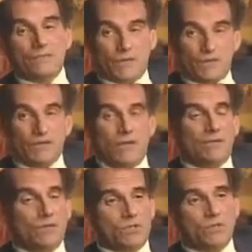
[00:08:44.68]
Different
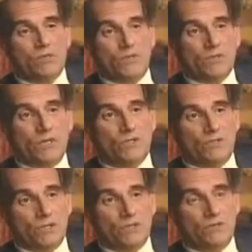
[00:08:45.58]
language, different notation,
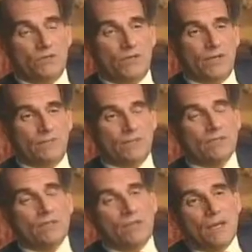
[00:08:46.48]
different elements,
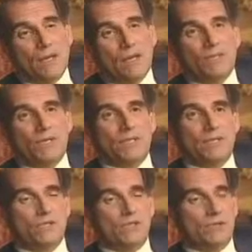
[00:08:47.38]
but
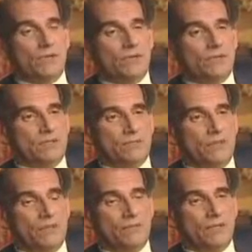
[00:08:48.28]
essentially a process of
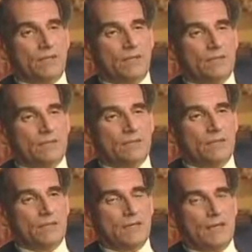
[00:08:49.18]
copying errors.
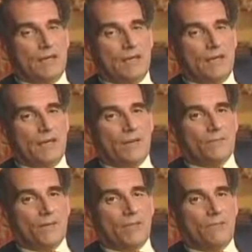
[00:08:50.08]

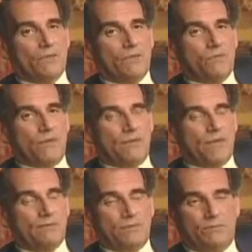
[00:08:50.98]
If we find
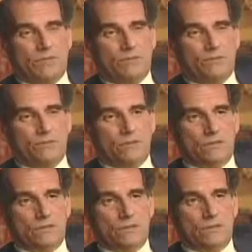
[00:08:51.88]
that
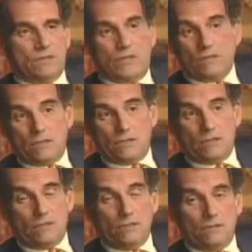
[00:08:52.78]
preposterous, and I certainly
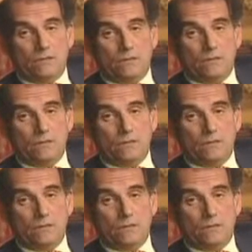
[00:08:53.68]
do,